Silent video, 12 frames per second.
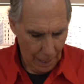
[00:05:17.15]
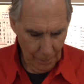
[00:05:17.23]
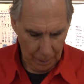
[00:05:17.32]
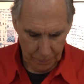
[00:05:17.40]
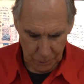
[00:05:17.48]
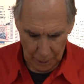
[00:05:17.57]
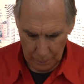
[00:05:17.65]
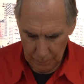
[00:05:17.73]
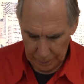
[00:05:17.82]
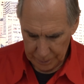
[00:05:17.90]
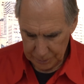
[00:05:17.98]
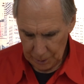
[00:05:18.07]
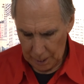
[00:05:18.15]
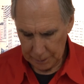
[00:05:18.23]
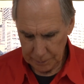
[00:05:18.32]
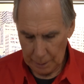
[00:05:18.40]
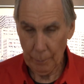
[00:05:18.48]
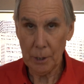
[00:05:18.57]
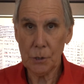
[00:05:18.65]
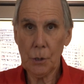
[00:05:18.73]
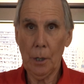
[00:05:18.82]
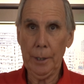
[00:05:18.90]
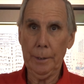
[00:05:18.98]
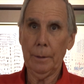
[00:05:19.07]
I'm going to try one of these on because I want to
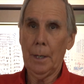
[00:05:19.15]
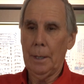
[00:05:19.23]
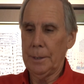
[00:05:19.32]
show you.